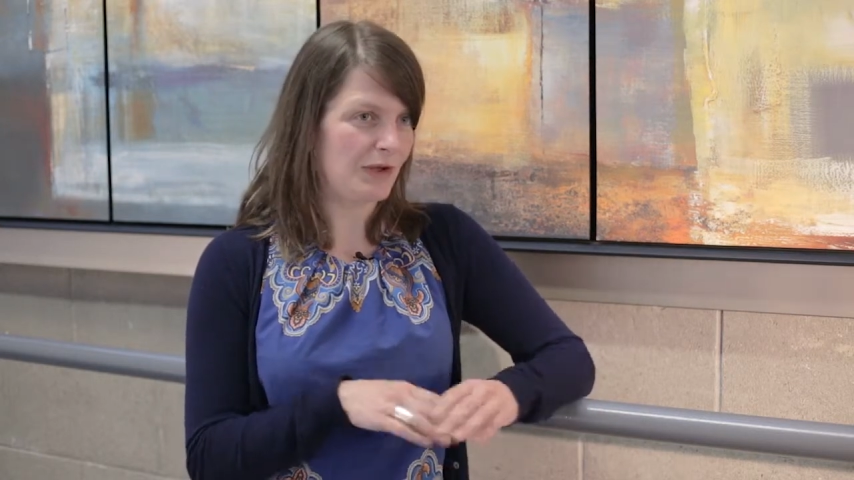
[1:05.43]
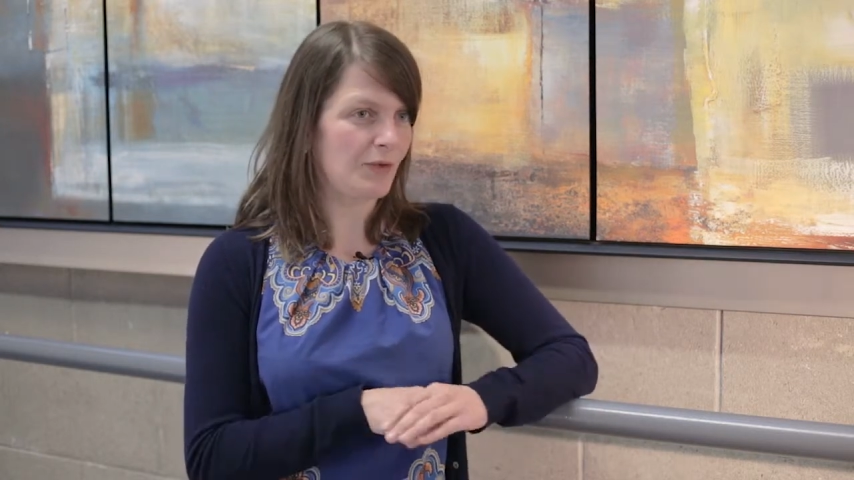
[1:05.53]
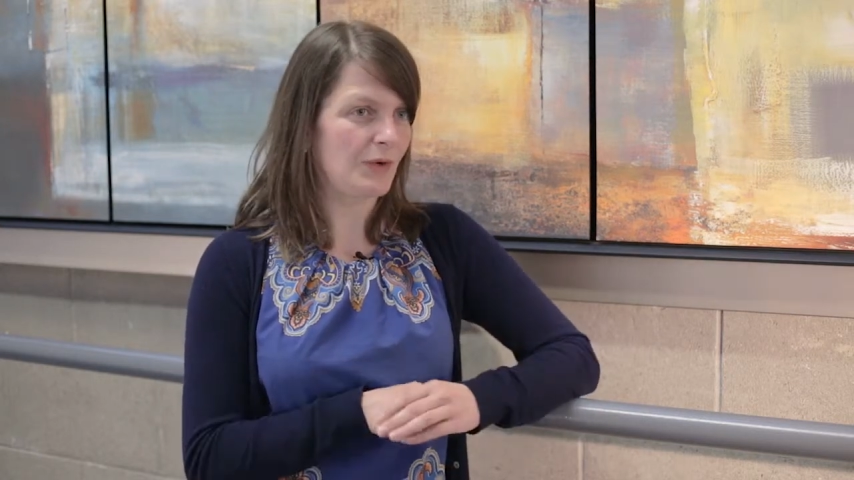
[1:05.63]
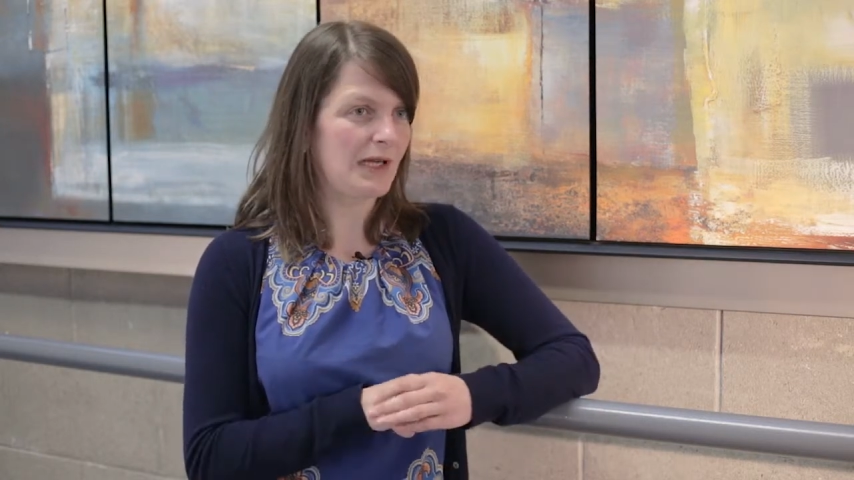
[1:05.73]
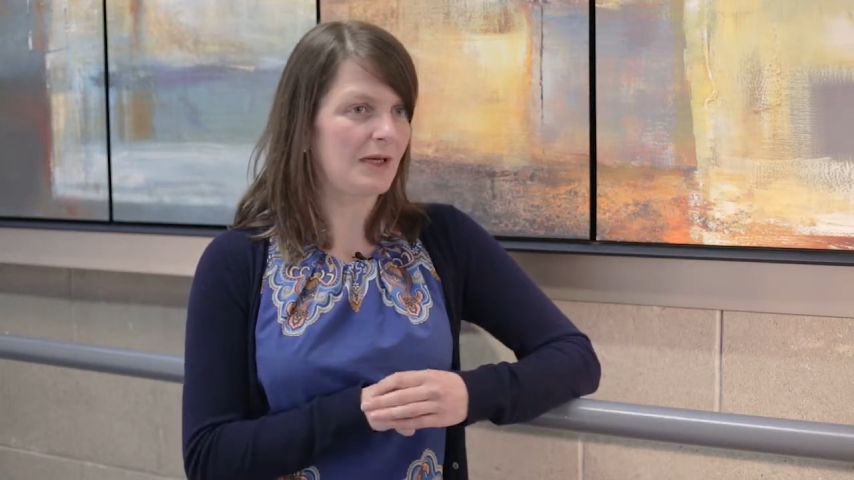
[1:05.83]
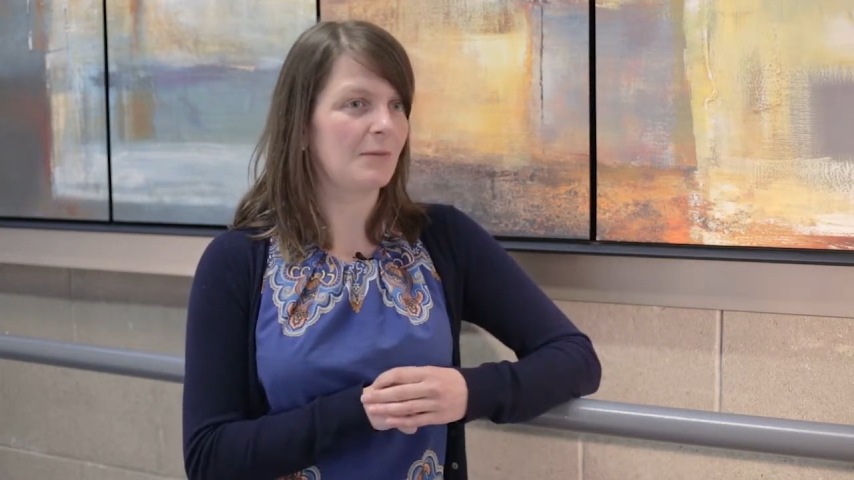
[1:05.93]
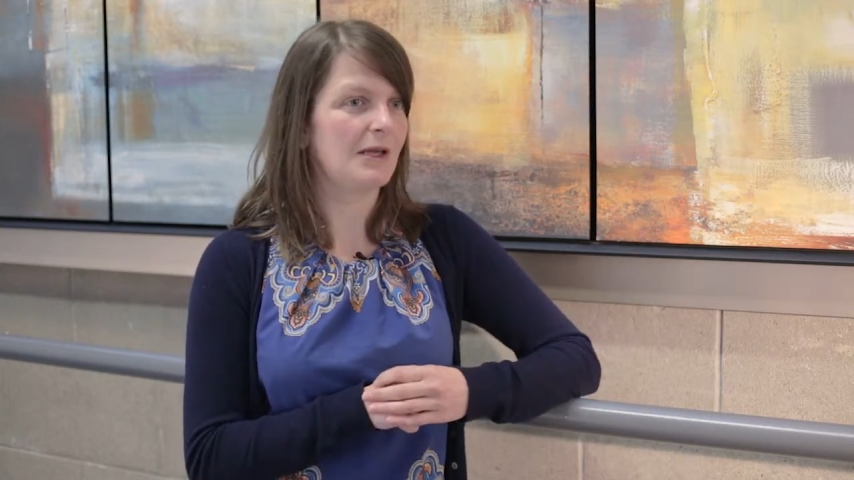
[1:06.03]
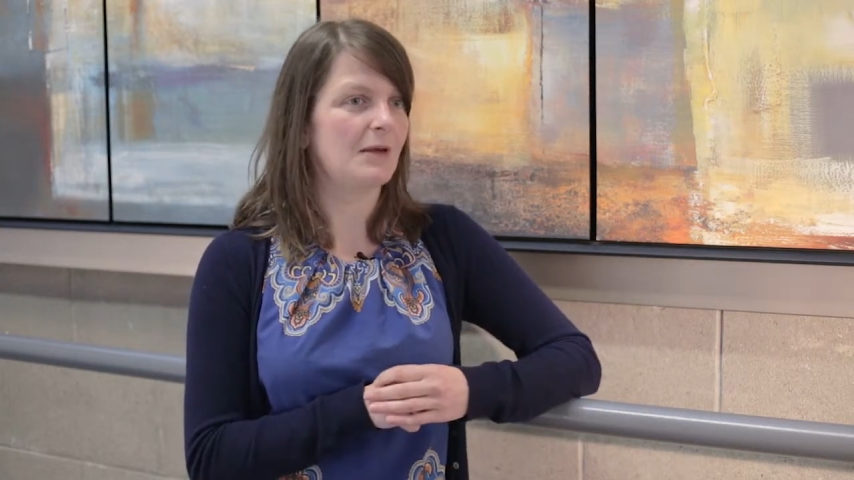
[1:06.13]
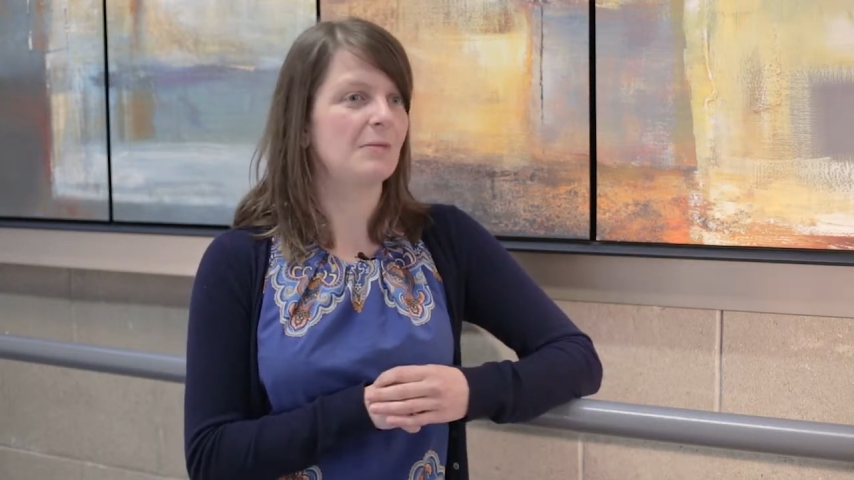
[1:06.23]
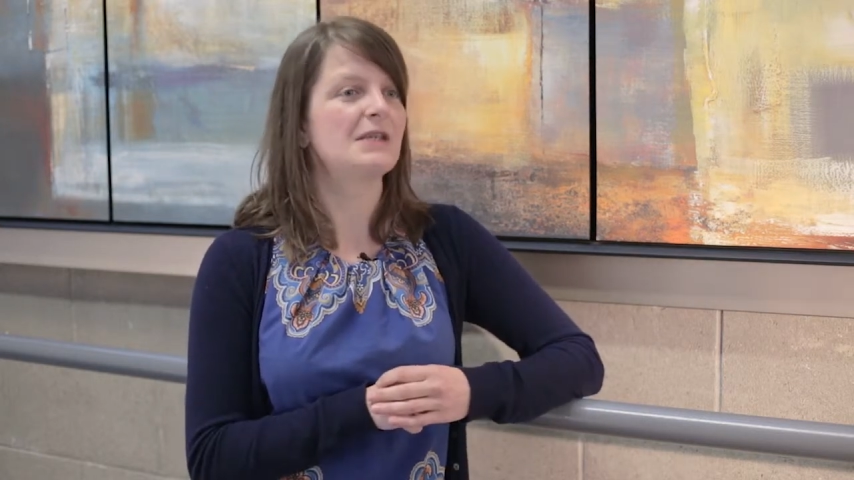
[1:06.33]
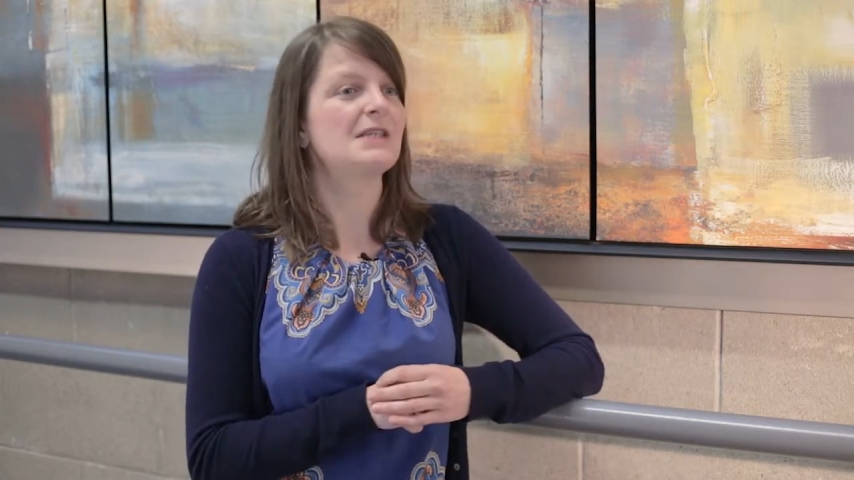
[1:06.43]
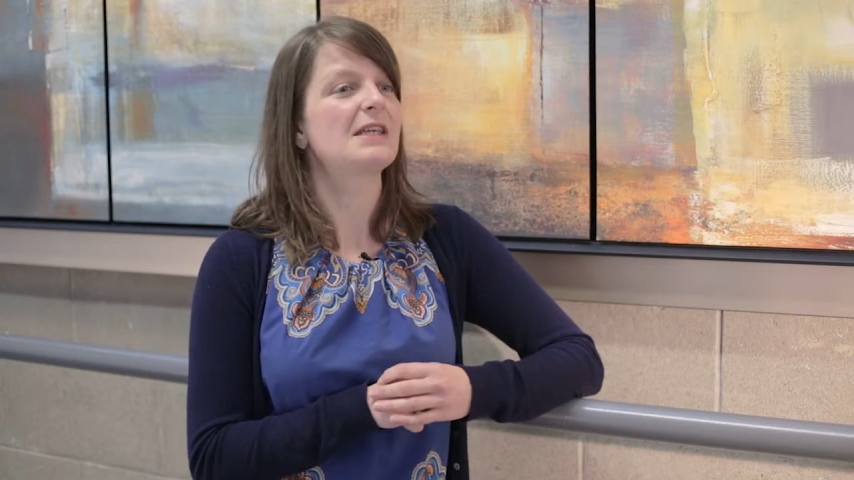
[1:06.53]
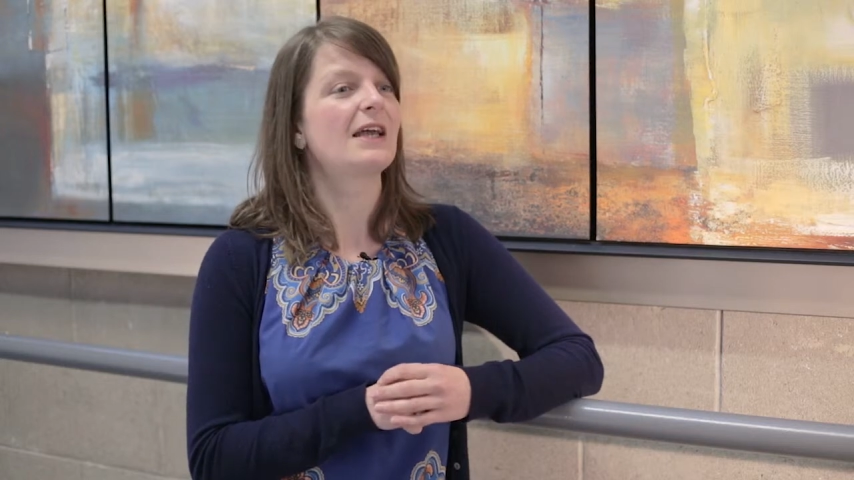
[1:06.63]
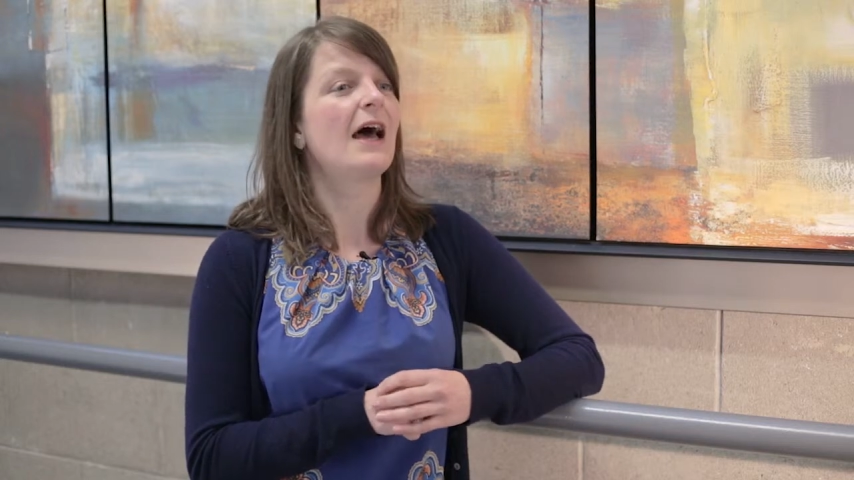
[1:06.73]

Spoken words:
the curriculum a little bit.